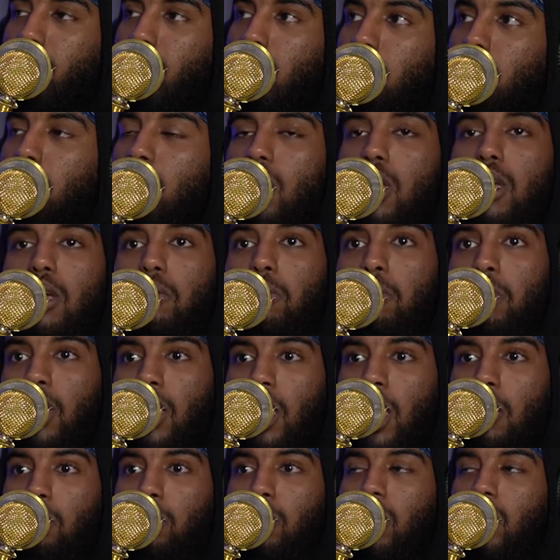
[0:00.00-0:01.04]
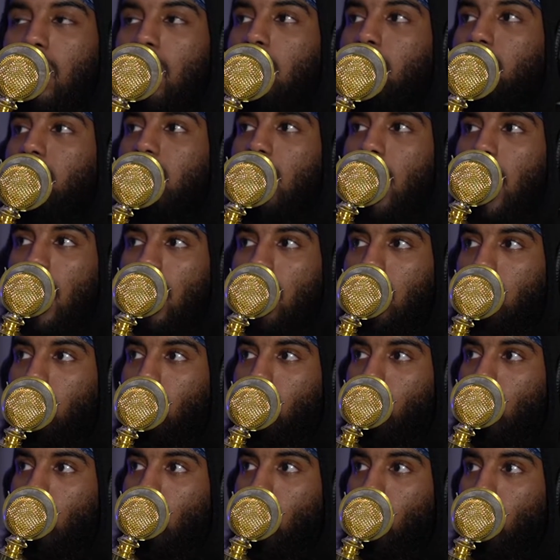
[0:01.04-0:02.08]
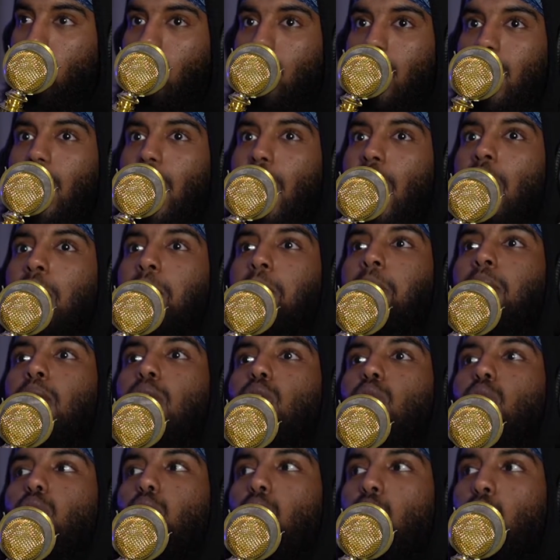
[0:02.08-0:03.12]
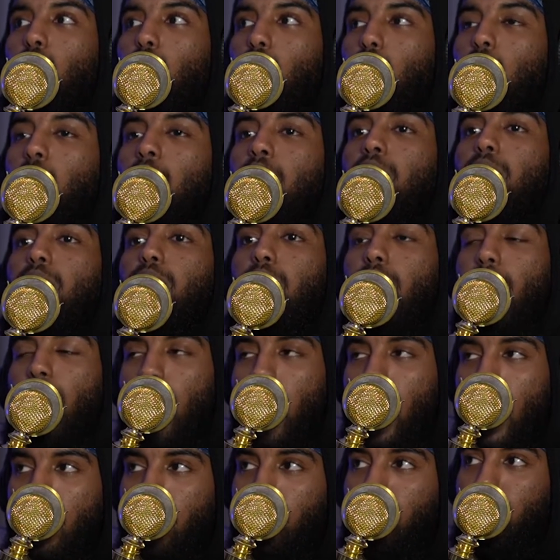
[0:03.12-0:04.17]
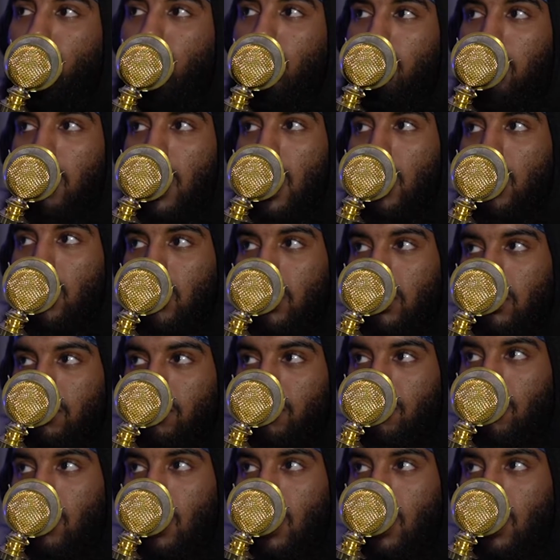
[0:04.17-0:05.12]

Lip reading: of him being able to come to any circle and be cool with everybody.